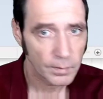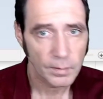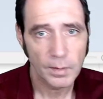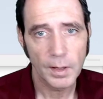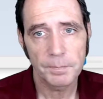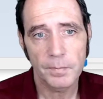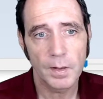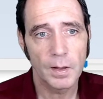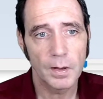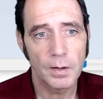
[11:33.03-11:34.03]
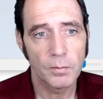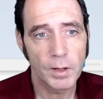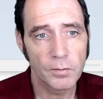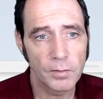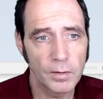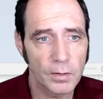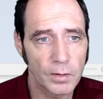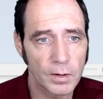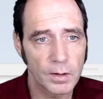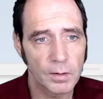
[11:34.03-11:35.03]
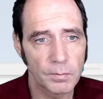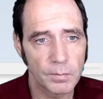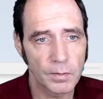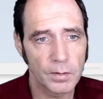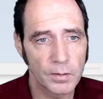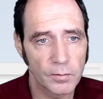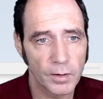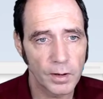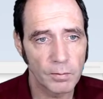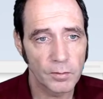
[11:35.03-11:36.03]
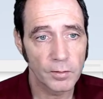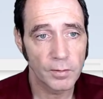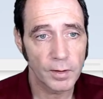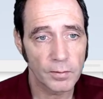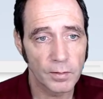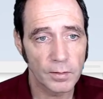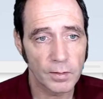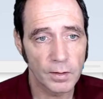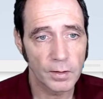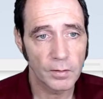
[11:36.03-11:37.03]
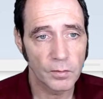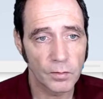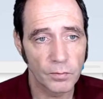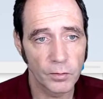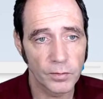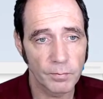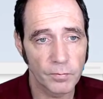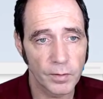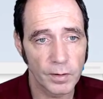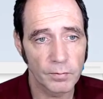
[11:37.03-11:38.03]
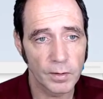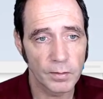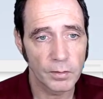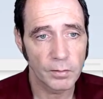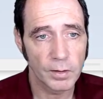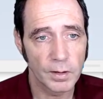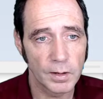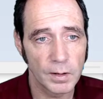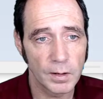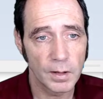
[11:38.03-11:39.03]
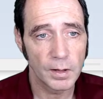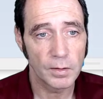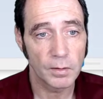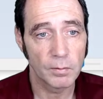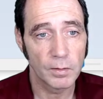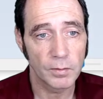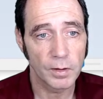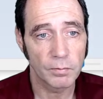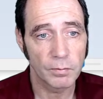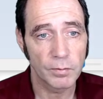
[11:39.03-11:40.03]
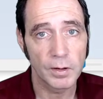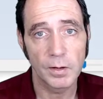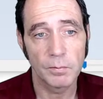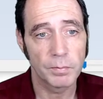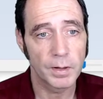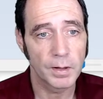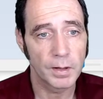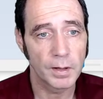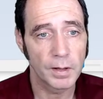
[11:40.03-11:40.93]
here, and we can see that the tie was detected at 47593, and it was 15 by